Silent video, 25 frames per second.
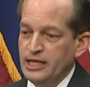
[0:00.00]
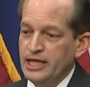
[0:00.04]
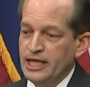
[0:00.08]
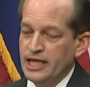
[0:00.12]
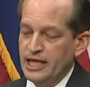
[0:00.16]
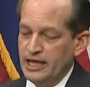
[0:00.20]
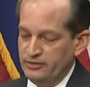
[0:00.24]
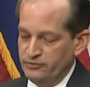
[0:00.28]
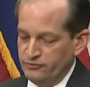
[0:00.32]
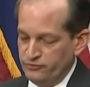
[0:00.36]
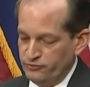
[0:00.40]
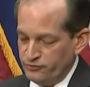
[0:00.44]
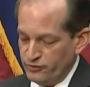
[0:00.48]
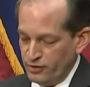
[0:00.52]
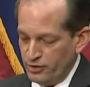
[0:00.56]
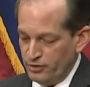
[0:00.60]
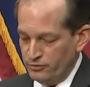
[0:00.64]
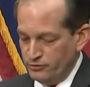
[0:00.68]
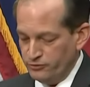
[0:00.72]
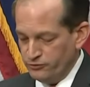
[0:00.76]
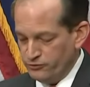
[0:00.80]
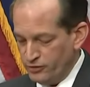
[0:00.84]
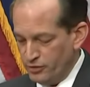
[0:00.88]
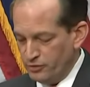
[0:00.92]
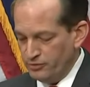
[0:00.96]
And so
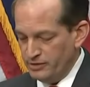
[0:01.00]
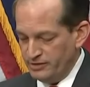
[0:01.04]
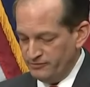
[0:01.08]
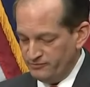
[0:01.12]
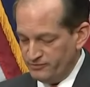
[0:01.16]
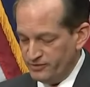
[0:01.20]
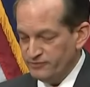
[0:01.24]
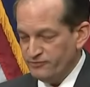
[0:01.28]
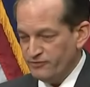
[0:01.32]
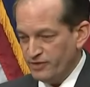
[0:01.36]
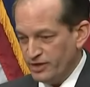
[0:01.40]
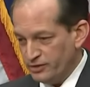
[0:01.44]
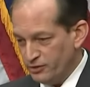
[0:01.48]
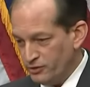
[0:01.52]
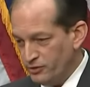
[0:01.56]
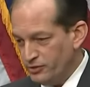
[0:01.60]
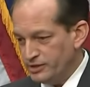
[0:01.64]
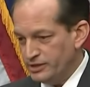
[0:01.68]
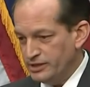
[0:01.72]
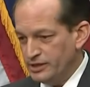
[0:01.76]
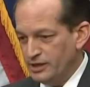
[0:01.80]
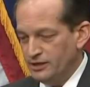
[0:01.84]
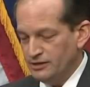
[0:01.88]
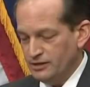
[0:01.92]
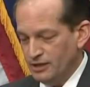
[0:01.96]
if I could,
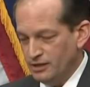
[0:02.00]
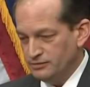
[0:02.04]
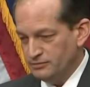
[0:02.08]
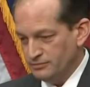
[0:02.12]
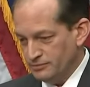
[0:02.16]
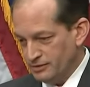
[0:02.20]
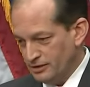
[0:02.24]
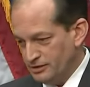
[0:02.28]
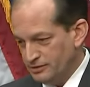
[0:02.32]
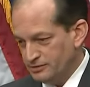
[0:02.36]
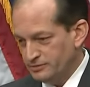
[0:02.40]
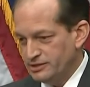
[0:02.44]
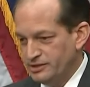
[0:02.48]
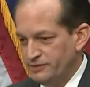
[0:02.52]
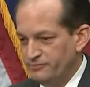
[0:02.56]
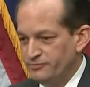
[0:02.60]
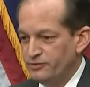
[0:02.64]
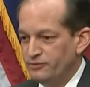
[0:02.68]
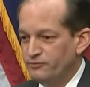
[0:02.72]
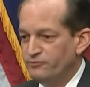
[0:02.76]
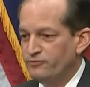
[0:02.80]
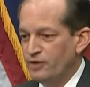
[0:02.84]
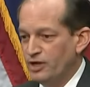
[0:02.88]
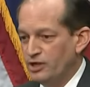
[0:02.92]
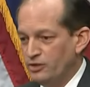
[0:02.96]
and I'll give you a
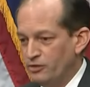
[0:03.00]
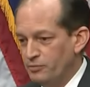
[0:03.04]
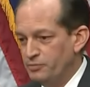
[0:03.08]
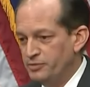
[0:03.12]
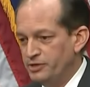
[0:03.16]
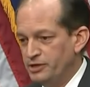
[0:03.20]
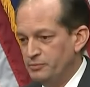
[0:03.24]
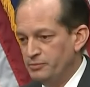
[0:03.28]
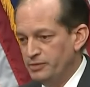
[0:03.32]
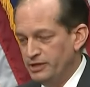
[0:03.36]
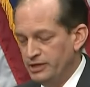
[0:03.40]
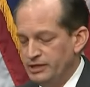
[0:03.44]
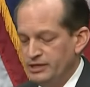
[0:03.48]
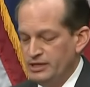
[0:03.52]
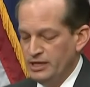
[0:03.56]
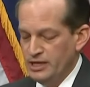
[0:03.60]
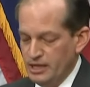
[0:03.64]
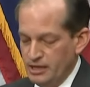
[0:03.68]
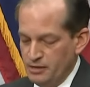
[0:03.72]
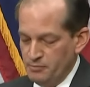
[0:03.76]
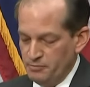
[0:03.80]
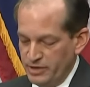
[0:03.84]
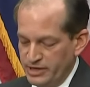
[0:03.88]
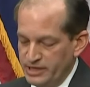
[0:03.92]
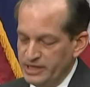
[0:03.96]
follow-up in a minute.
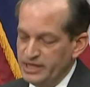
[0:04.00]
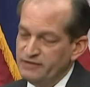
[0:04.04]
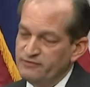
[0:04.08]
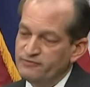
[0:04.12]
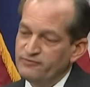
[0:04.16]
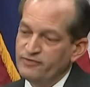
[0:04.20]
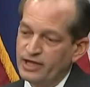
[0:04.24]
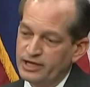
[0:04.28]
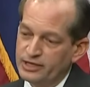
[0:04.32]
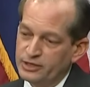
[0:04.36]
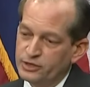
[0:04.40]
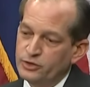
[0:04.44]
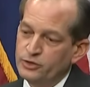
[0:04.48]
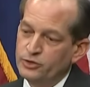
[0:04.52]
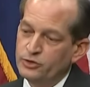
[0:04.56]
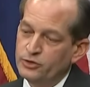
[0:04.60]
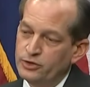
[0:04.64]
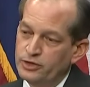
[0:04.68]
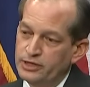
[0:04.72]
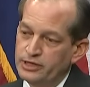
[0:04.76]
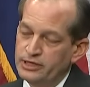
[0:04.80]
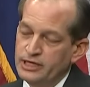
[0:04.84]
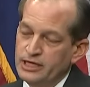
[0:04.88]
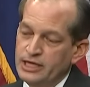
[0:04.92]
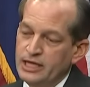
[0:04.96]
but if I
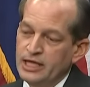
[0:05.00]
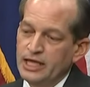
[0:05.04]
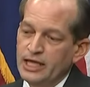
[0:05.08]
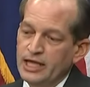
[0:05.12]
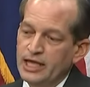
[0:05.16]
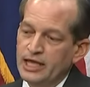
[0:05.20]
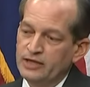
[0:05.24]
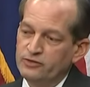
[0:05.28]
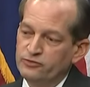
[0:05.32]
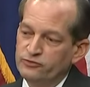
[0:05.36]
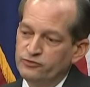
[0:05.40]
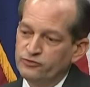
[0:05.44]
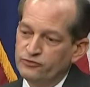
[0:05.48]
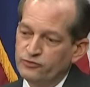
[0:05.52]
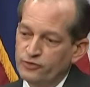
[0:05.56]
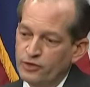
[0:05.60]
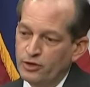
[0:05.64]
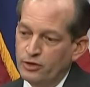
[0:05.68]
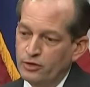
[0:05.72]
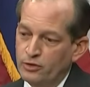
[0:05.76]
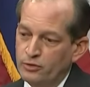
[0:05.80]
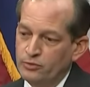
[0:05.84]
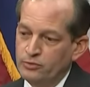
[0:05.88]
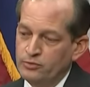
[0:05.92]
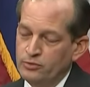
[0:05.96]
could. And
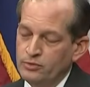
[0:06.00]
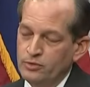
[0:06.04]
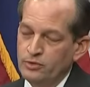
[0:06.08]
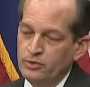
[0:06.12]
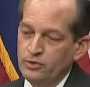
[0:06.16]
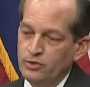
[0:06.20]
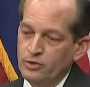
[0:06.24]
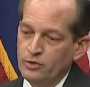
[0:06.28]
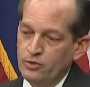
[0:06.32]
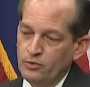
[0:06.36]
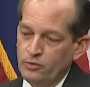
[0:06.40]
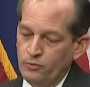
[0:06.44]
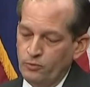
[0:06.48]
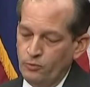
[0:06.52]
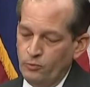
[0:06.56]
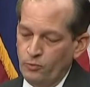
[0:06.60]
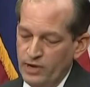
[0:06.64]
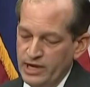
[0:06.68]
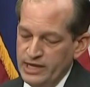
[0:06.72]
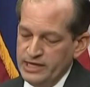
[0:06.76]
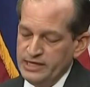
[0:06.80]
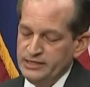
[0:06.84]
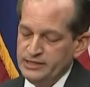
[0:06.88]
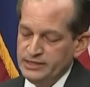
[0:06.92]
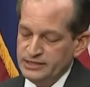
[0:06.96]
so
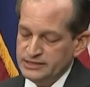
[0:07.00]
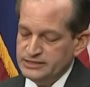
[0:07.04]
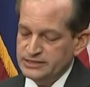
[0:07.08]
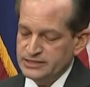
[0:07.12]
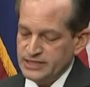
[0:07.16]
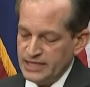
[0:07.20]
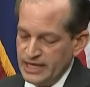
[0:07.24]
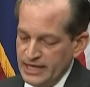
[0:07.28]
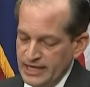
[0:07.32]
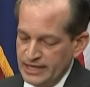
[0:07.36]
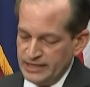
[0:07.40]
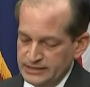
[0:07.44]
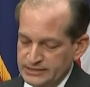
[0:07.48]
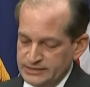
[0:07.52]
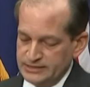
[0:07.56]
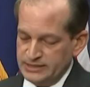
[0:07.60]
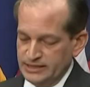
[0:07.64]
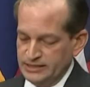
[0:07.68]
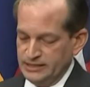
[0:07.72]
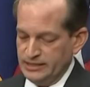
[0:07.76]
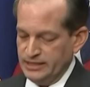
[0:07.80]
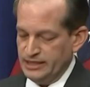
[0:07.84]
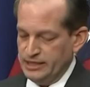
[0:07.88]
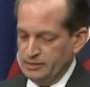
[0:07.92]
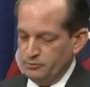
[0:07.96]
when this case,
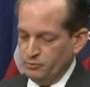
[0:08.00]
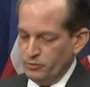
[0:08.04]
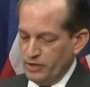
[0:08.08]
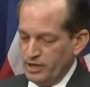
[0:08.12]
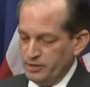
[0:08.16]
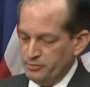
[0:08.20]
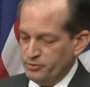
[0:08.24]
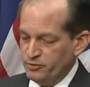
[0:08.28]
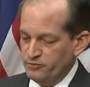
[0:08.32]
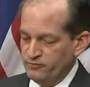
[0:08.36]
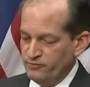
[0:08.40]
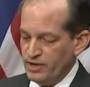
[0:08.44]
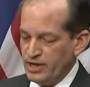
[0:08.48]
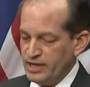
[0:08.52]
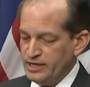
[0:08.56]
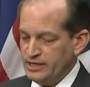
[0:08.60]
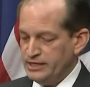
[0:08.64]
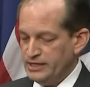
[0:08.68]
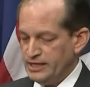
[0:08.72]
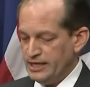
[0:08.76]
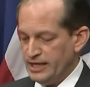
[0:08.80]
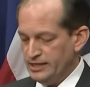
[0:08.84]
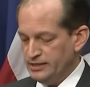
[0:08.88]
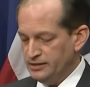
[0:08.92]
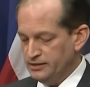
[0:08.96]
and I
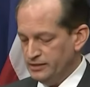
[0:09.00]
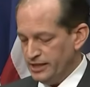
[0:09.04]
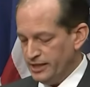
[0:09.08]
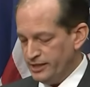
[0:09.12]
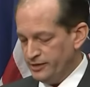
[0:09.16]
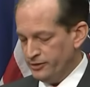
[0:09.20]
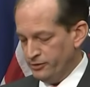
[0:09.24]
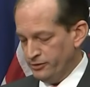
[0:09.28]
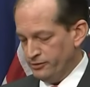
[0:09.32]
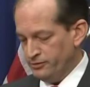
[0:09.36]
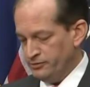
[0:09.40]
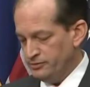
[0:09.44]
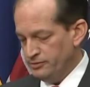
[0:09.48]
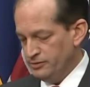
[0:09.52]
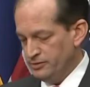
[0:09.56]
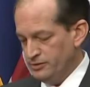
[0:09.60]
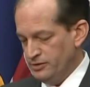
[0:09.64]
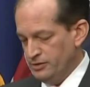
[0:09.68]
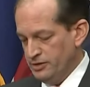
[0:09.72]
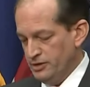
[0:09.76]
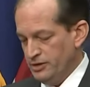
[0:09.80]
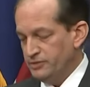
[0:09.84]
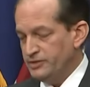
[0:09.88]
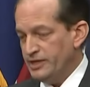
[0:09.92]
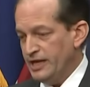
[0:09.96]
provided a letter
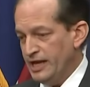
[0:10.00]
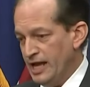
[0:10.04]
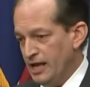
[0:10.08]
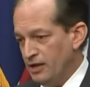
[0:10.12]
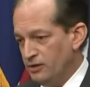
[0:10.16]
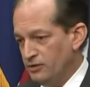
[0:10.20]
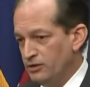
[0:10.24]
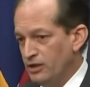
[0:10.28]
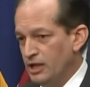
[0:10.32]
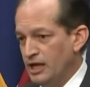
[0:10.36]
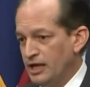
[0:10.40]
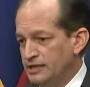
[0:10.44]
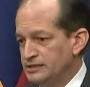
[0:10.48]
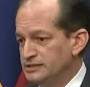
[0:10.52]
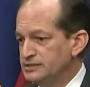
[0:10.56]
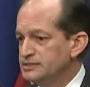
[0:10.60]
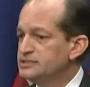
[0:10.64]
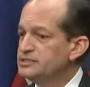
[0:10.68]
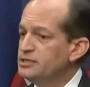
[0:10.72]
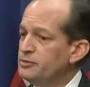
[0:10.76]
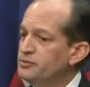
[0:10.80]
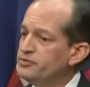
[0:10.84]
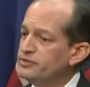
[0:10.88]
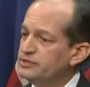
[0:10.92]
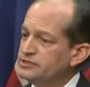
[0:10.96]
that outlines
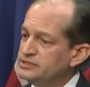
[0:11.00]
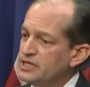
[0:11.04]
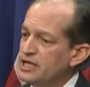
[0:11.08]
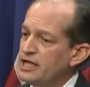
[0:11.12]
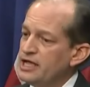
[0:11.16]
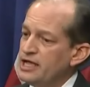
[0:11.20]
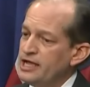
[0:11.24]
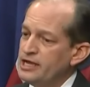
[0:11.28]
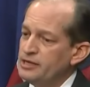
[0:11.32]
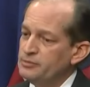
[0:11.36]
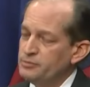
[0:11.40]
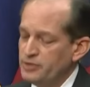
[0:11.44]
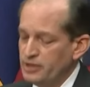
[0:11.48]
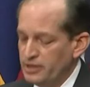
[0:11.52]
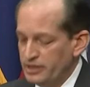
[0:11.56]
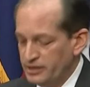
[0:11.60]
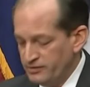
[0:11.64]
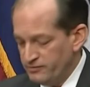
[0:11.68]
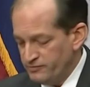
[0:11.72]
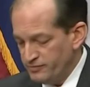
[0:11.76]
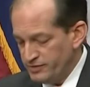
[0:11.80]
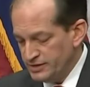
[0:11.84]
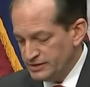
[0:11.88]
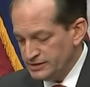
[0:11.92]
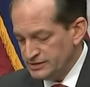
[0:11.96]
some of the timeline
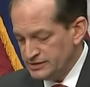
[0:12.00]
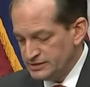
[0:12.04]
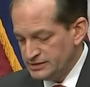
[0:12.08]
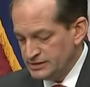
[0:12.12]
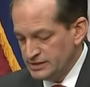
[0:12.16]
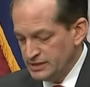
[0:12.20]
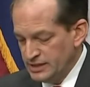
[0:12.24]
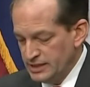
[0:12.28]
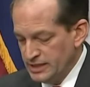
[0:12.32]
of this.